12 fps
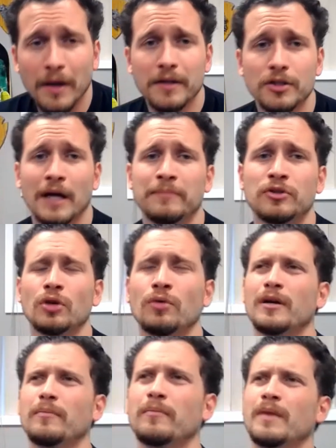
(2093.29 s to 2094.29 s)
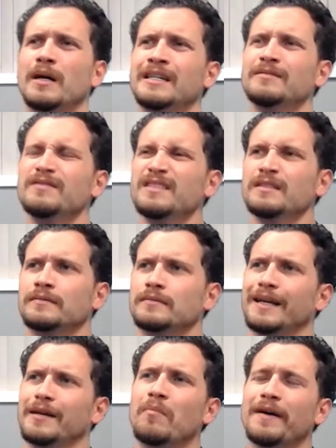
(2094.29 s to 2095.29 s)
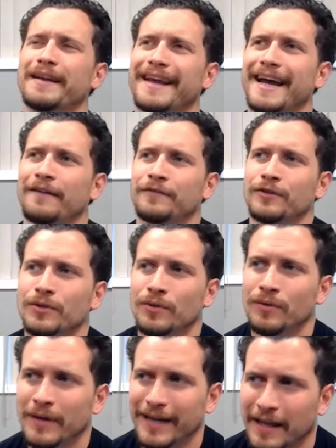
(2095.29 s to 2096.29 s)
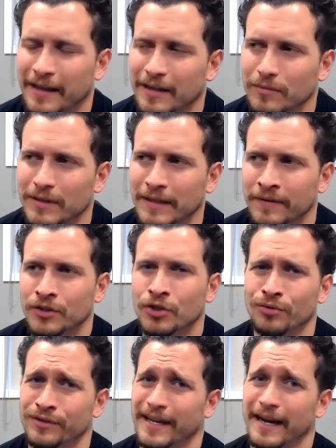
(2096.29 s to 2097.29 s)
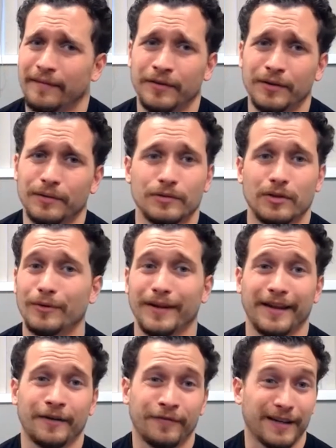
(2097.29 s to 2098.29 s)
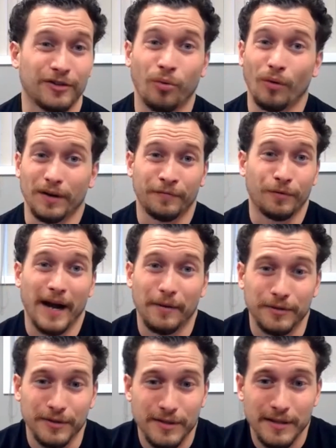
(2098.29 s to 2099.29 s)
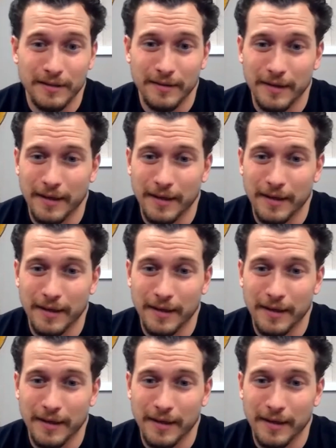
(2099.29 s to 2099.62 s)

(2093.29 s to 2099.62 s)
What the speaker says: I'm showing up like Monday afternoon, and I think I'm leaving Tuesday afternoon. So I'm only there for like 24 hours.